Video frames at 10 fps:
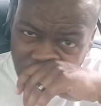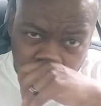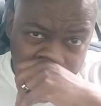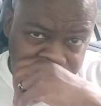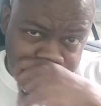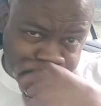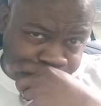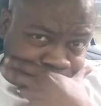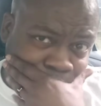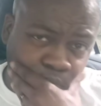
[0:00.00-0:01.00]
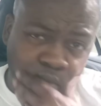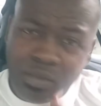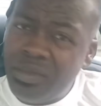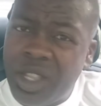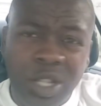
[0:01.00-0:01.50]
not want.
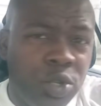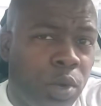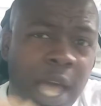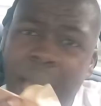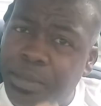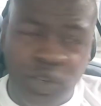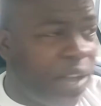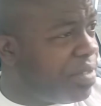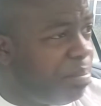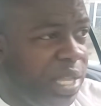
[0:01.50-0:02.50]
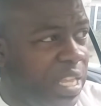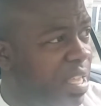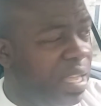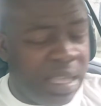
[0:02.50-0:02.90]
So cops, you have to be